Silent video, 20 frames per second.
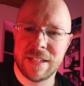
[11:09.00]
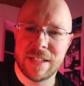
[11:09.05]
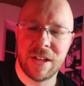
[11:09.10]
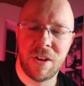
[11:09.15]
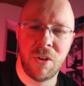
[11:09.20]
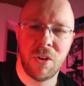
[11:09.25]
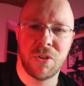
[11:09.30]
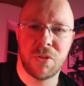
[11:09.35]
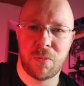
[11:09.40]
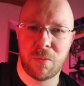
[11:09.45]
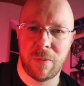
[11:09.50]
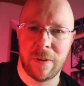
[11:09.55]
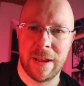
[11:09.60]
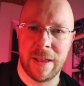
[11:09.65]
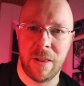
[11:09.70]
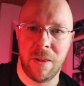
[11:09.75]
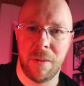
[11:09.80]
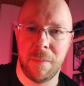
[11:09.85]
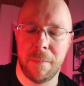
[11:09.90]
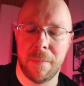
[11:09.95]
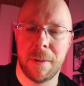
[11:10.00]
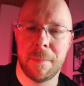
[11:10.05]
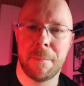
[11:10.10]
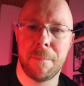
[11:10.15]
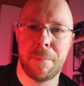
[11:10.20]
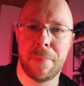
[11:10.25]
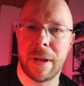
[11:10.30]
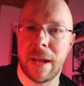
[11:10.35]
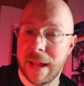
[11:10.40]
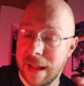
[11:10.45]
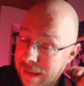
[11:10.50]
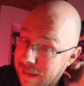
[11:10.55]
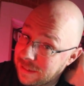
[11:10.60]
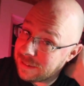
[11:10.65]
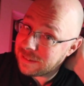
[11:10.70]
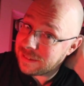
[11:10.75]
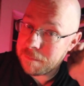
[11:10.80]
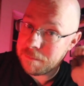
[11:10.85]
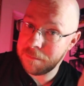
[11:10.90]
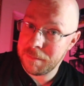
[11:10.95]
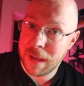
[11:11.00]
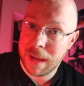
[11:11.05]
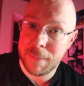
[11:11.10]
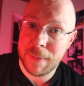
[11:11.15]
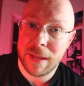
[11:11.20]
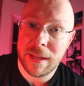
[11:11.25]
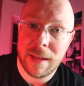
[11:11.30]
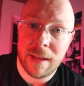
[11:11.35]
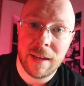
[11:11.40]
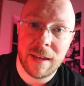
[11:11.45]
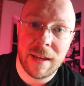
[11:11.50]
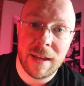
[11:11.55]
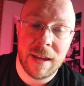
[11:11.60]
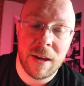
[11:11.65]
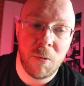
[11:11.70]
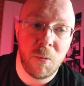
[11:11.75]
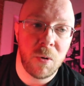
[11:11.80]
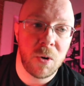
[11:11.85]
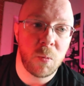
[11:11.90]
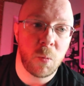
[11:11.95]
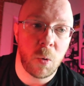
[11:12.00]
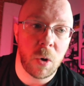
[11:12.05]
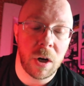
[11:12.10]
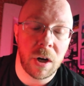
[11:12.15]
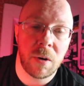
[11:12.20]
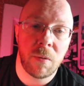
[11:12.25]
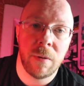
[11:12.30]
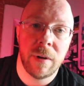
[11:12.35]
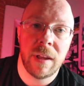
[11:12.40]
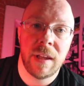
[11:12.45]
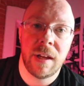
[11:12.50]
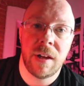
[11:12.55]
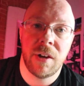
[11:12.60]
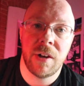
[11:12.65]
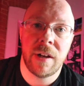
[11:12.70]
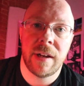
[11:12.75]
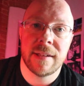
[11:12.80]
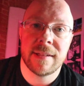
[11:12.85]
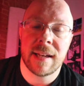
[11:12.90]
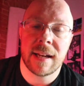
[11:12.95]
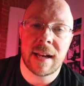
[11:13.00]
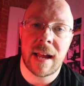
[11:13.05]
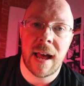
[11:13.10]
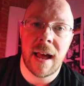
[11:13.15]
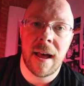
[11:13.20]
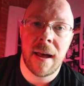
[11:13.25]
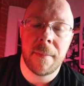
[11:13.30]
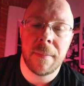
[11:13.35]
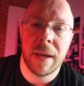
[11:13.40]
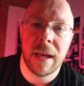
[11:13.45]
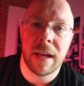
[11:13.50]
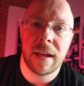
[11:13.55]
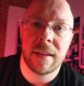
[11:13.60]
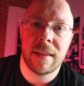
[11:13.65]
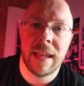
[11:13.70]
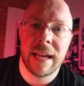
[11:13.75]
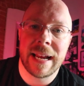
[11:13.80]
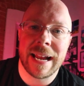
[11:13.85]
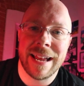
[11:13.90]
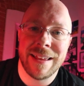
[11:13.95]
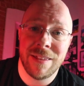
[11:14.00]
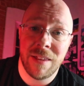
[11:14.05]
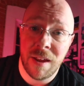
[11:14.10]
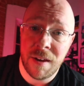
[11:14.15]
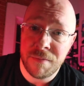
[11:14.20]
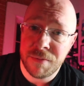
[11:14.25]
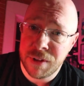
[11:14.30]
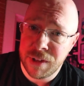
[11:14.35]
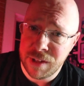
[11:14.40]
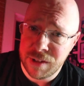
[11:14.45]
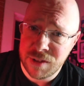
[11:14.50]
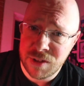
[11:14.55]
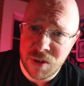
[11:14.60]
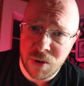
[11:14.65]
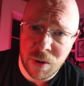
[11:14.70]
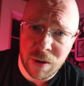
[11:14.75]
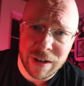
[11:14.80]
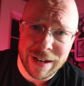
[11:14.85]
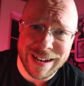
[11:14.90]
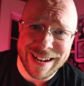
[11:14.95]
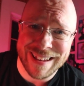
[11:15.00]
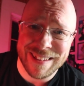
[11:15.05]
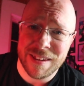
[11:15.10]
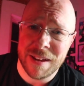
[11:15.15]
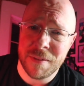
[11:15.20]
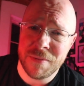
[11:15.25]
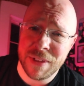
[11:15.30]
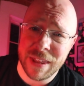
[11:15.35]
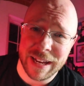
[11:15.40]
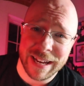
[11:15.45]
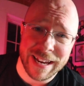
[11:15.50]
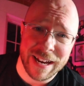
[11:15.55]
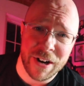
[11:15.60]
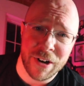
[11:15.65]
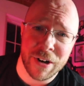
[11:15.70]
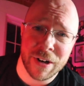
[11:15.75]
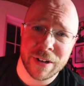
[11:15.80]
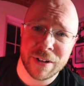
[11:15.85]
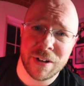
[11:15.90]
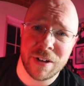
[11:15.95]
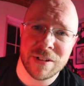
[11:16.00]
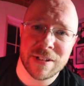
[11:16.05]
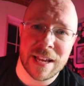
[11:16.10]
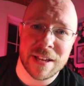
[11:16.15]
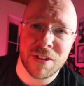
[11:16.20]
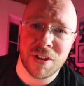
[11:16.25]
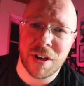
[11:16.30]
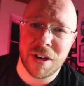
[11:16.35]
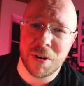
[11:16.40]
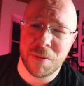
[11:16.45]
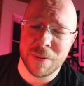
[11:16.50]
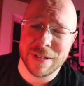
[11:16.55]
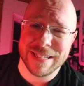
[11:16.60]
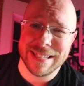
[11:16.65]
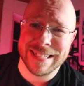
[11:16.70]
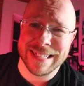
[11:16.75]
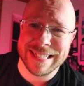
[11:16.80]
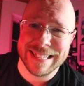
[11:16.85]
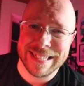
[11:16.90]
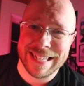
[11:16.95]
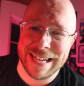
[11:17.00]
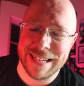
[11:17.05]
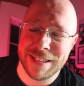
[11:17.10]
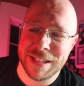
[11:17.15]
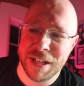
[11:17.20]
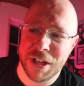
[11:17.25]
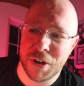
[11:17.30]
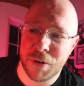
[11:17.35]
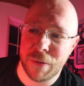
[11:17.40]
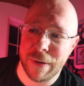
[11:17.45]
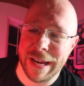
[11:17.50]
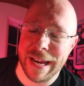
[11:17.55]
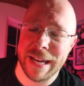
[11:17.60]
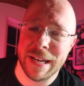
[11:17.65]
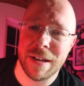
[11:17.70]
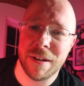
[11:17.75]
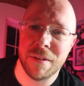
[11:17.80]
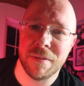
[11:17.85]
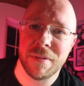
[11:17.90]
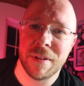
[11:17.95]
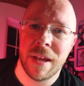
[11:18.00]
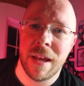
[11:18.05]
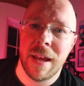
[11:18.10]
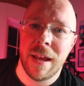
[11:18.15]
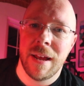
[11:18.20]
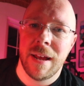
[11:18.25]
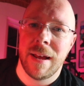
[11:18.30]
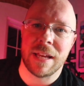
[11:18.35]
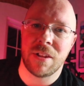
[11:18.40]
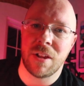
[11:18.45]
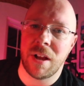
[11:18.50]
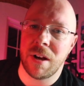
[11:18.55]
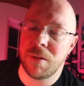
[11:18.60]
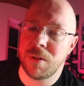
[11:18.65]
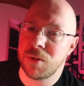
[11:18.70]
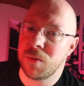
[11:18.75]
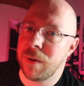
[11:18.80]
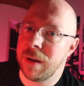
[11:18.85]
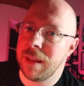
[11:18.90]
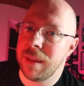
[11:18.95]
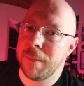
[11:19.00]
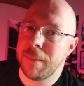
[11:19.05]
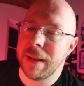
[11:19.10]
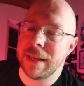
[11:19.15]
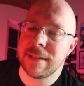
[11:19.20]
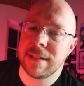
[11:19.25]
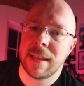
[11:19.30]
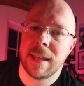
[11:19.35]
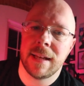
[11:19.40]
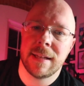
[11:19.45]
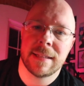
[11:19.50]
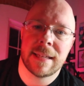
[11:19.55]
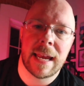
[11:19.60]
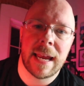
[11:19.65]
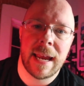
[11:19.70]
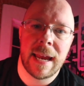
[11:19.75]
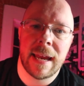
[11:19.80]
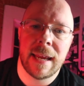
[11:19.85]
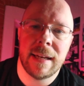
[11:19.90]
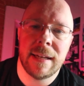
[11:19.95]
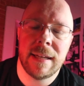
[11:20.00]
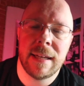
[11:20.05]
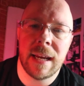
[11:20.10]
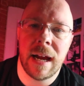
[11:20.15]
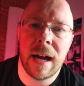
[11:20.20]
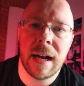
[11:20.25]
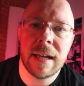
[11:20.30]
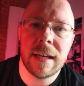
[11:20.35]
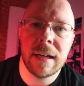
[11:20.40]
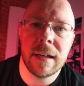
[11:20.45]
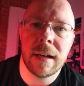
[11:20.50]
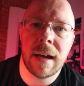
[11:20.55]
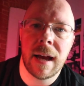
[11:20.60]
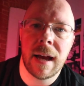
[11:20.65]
adult realm, but maybe it would work really good as a comic. Like, I loved the story. I loved the characters. I thought it was insanely creative. I thought it was one of the best things I had done,